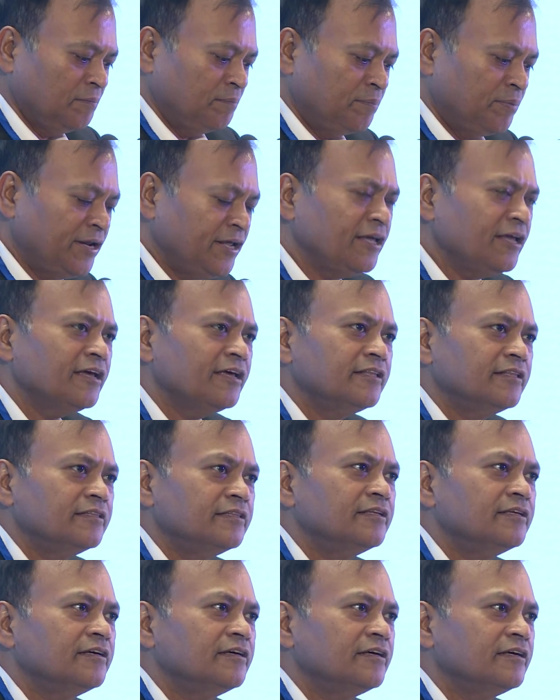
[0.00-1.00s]
bring in
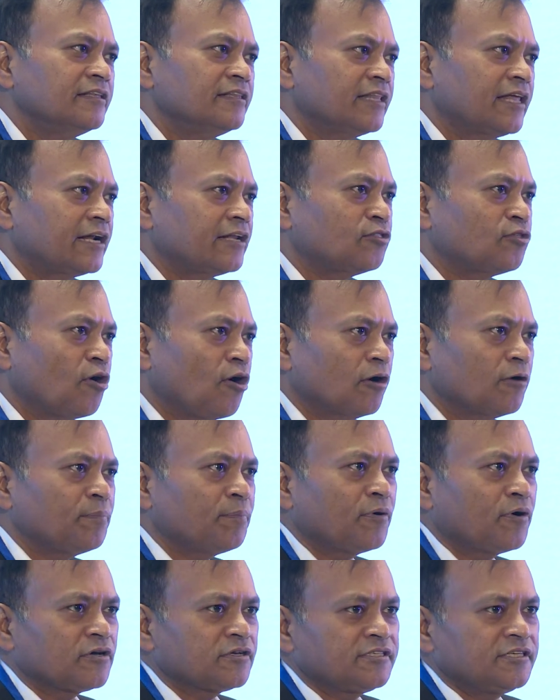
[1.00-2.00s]
that thought
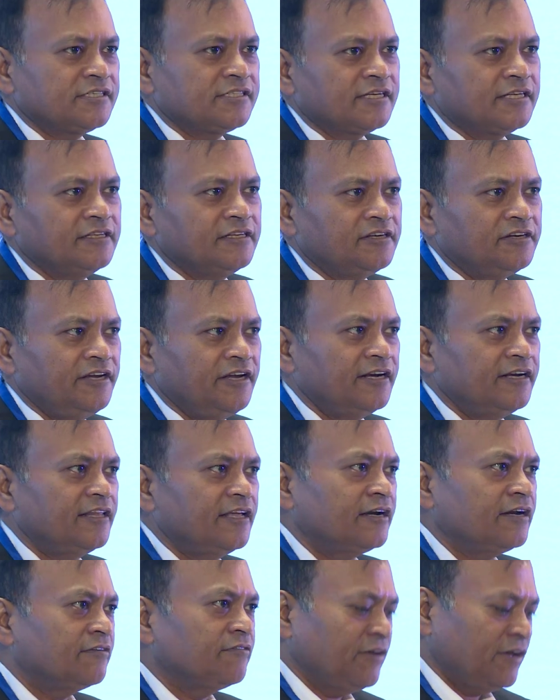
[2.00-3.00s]
process and create
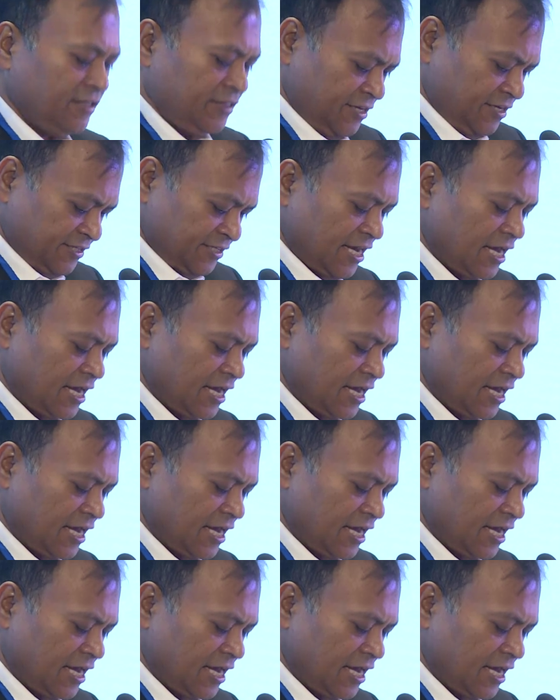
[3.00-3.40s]
that awareness,